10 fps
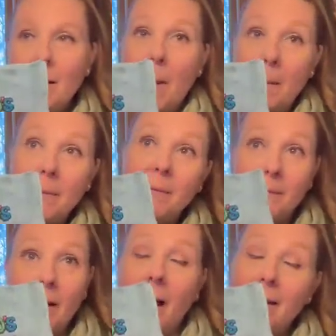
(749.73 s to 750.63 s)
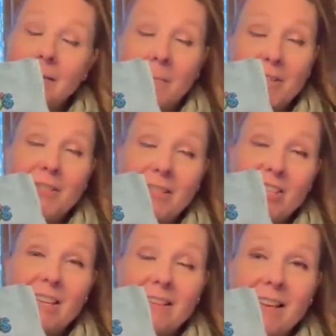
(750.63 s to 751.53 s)
I probably got as much
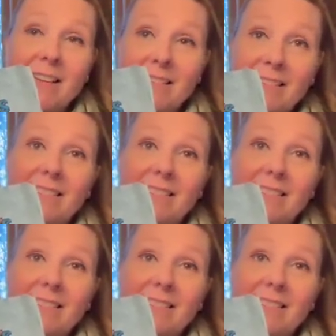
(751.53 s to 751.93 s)
stitching as I